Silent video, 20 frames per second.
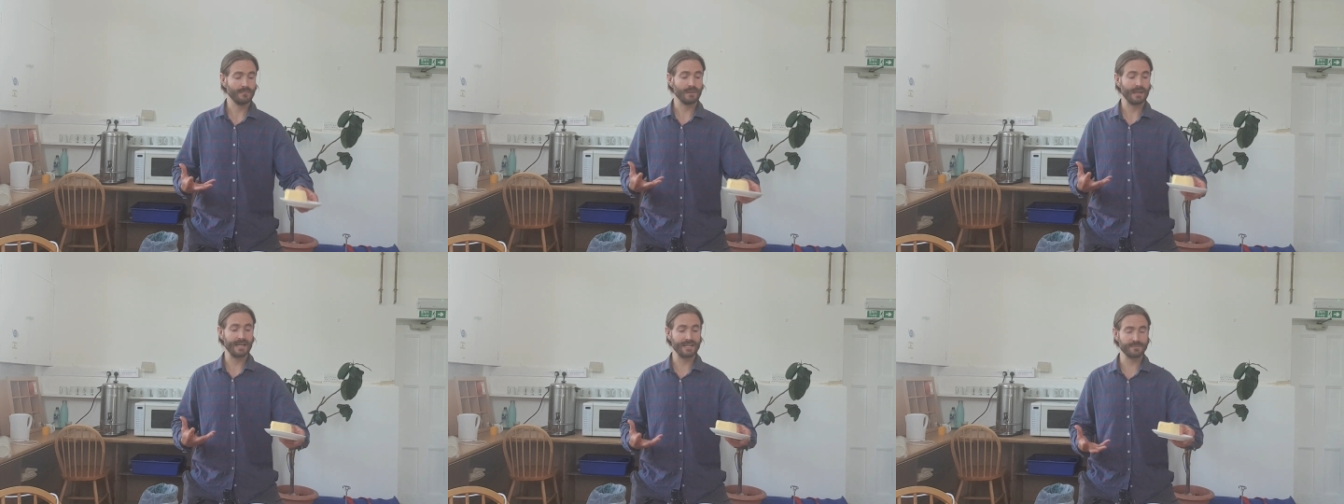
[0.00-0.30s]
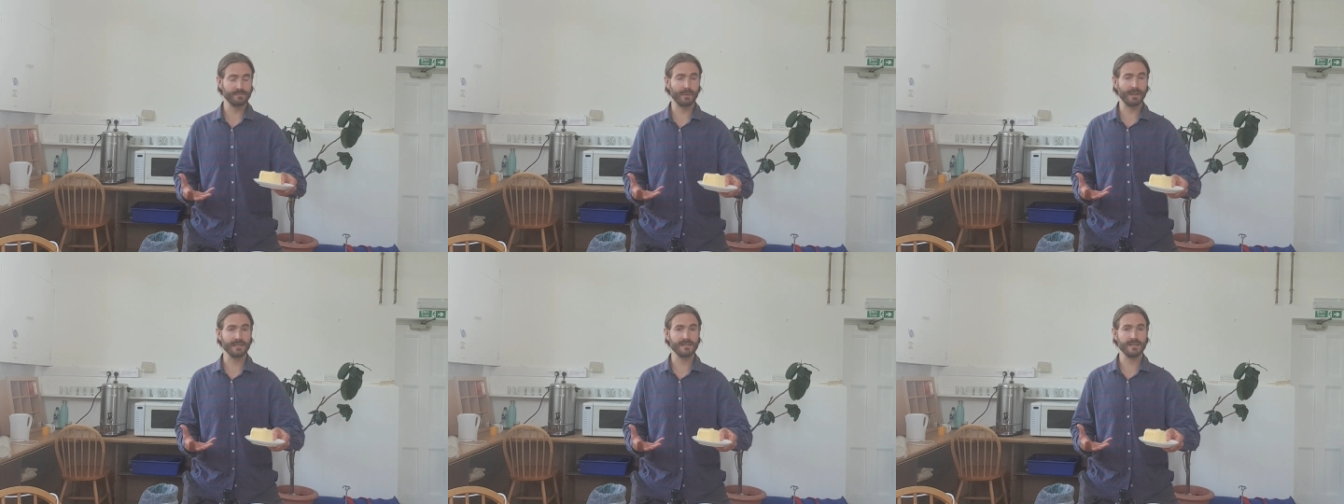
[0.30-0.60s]
as
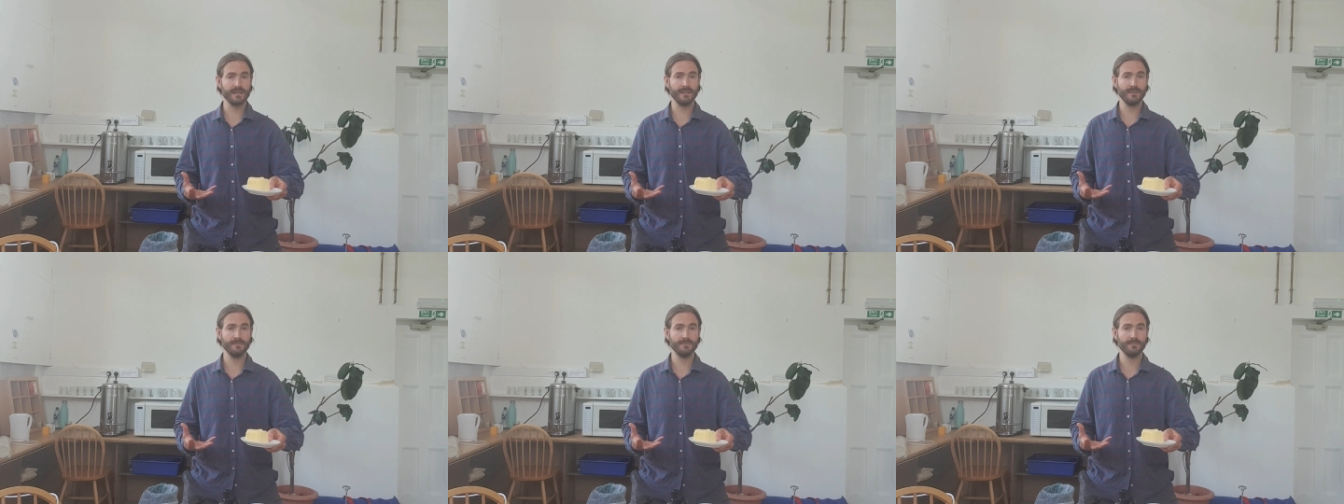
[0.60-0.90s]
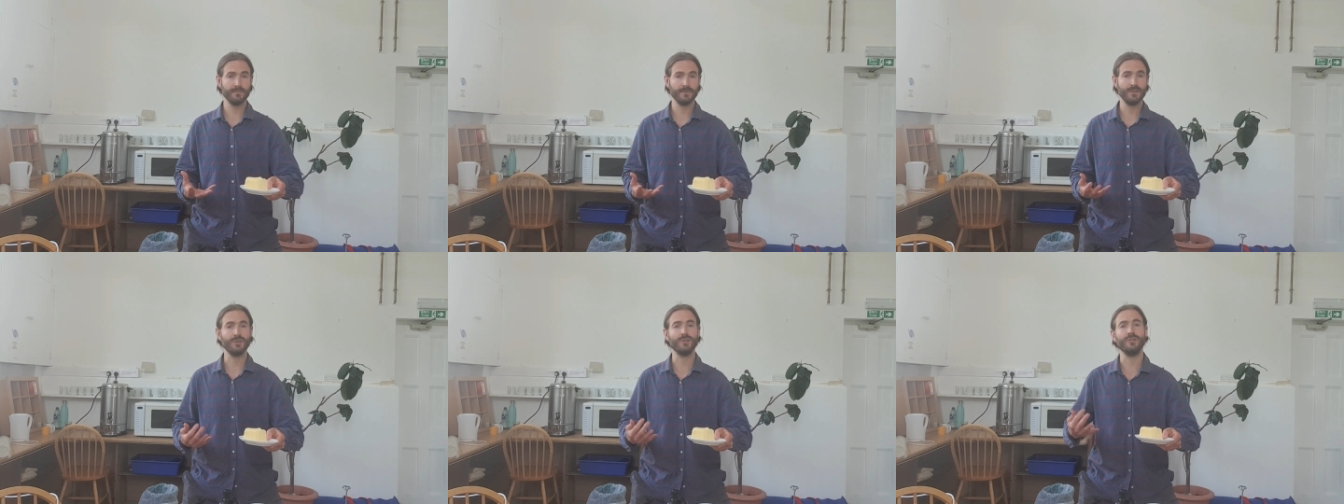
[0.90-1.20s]
butter.
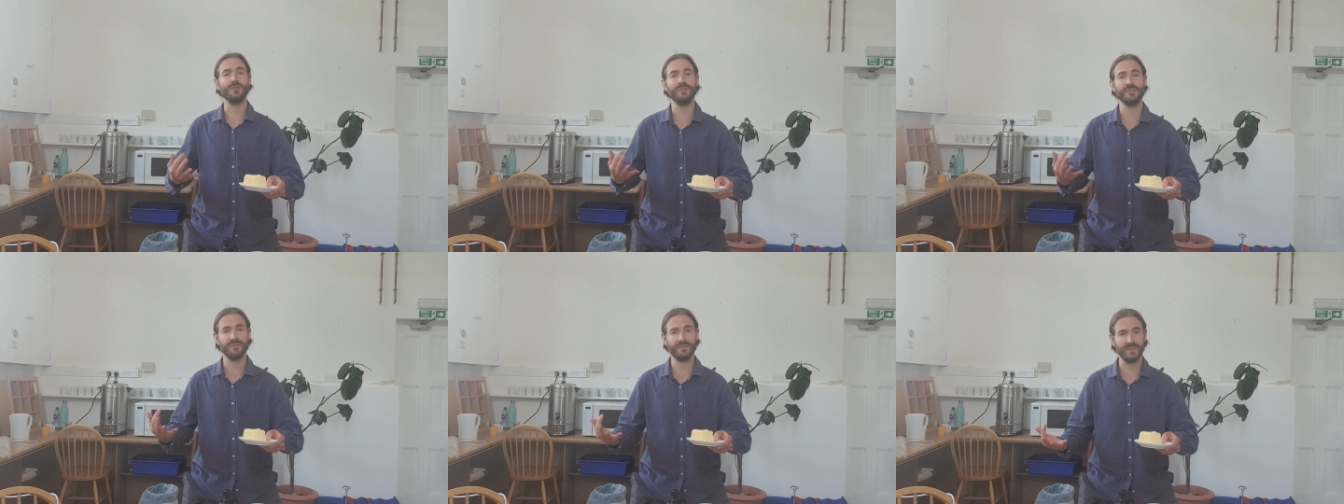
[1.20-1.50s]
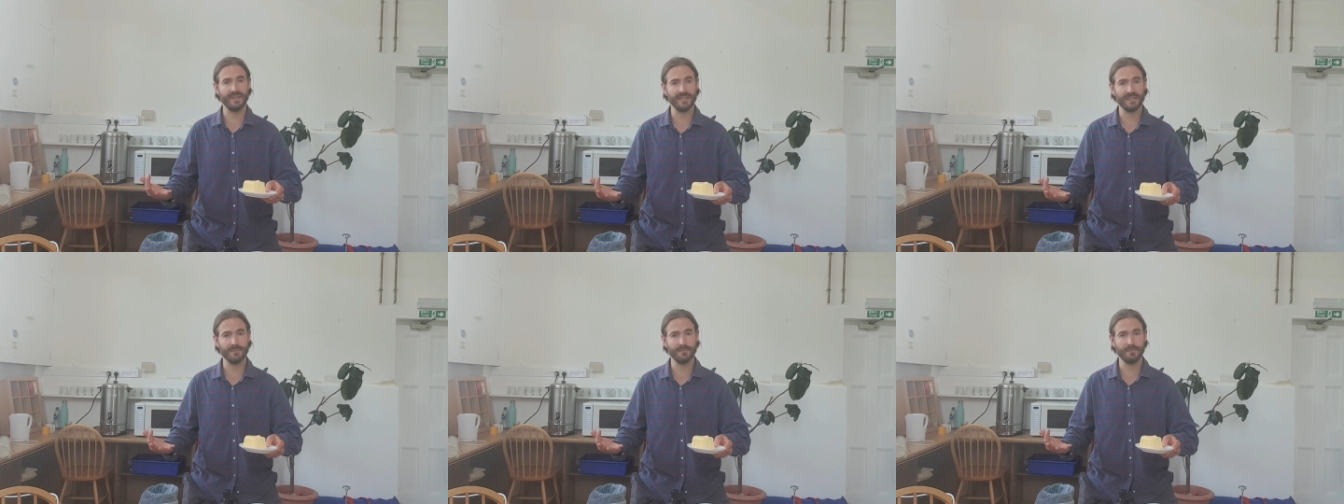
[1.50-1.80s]
You can use a
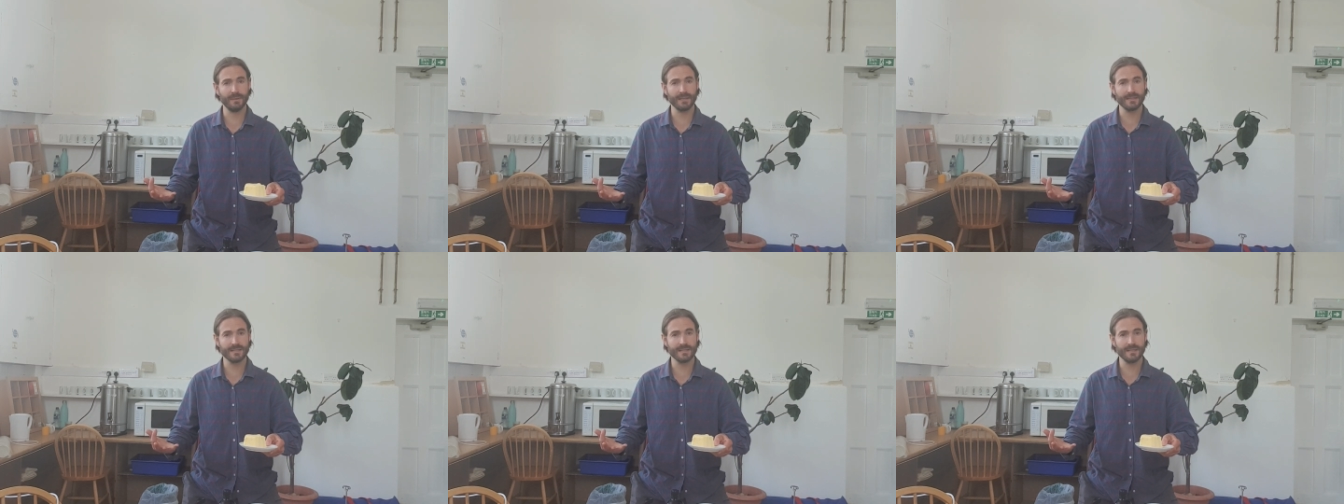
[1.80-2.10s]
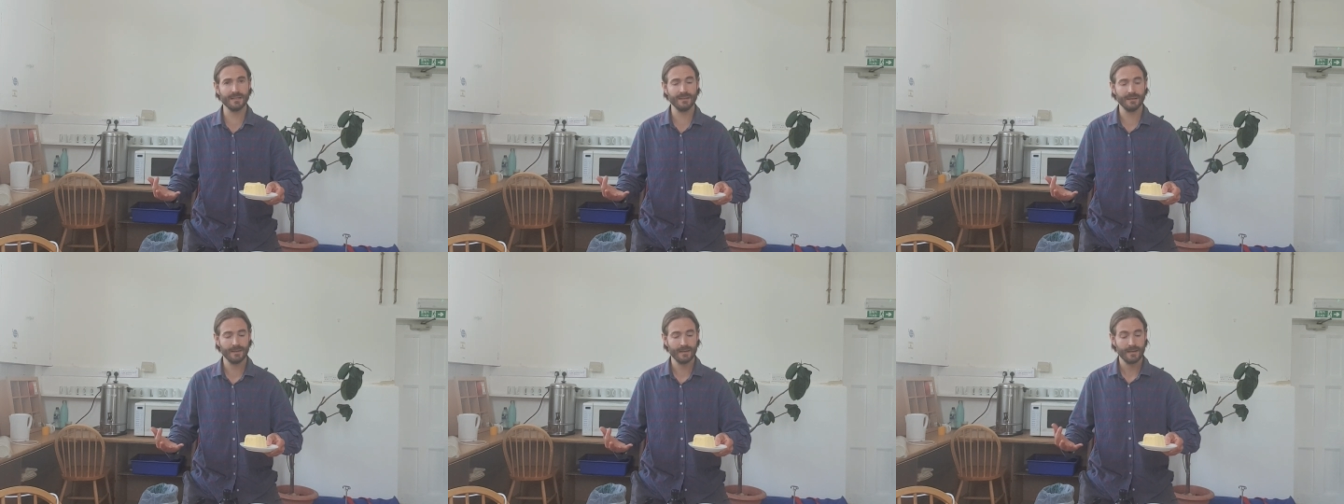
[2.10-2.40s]
vegan
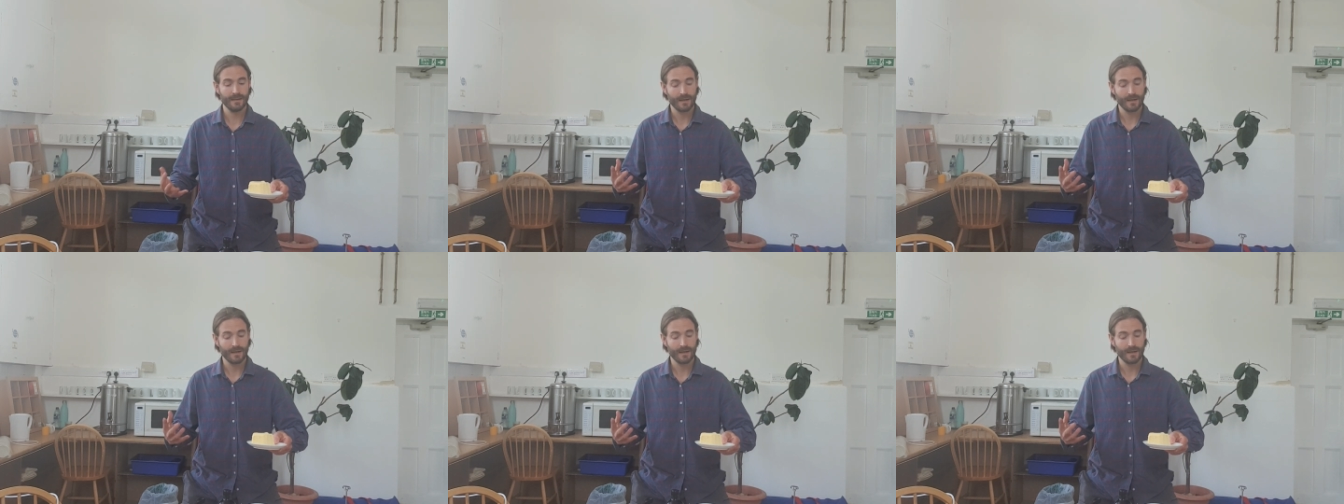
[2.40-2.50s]
butter.